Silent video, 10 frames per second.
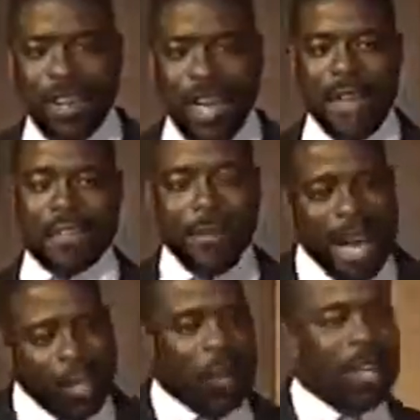as
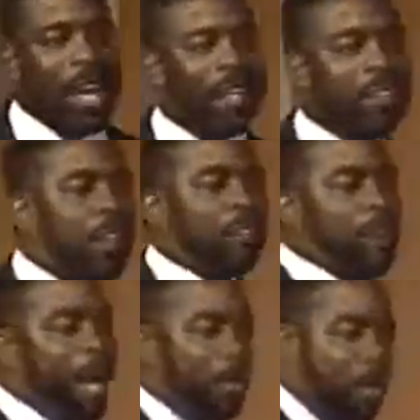Immanuel Kant talks
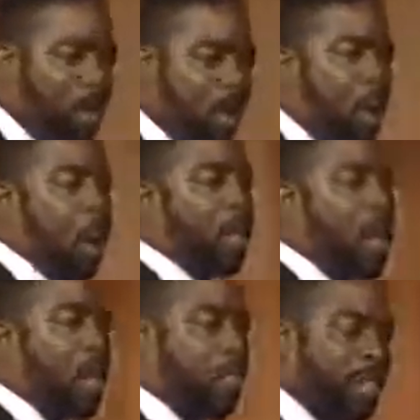about in a book called
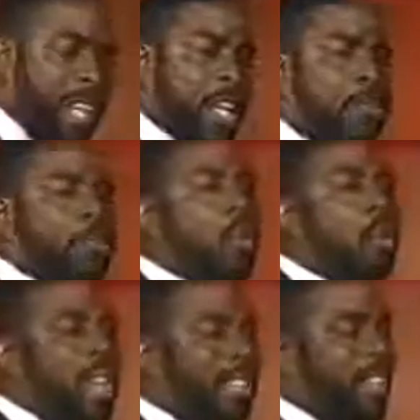Critique of Pure
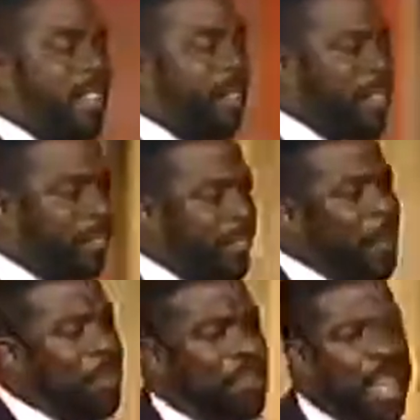Reasoning, that there's
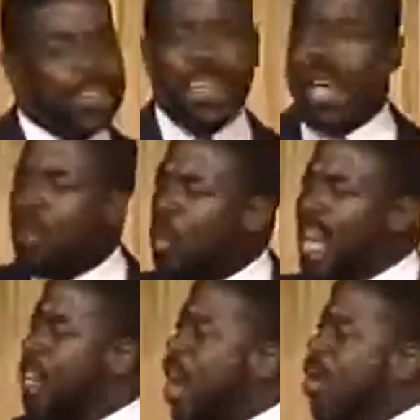certain things we
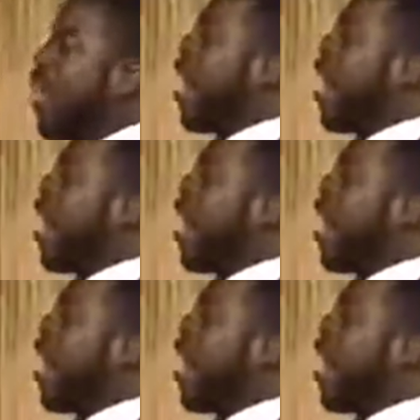know we